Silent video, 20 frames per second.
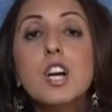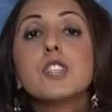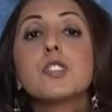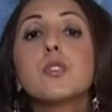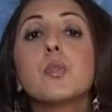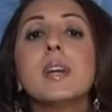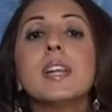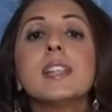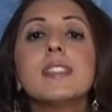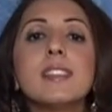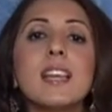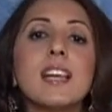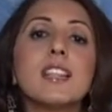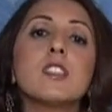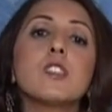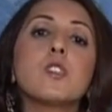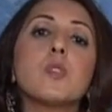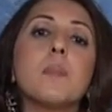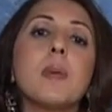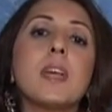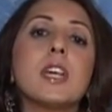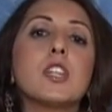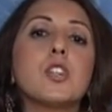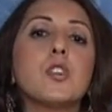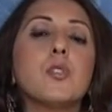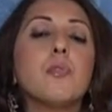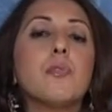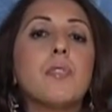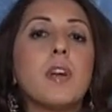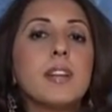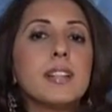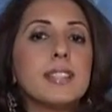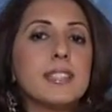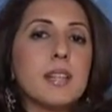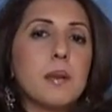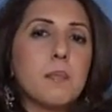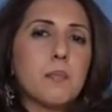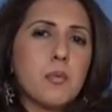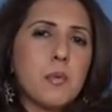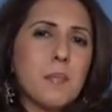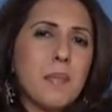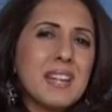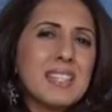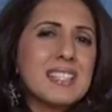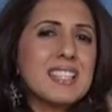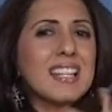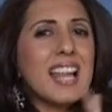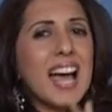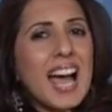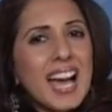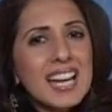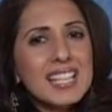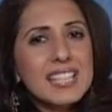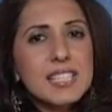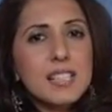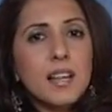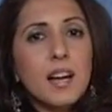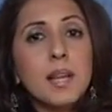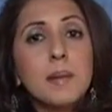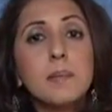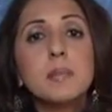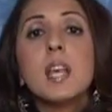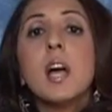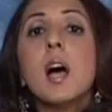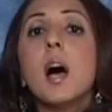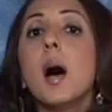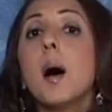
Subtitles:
So it tends to make you very temperamental at times,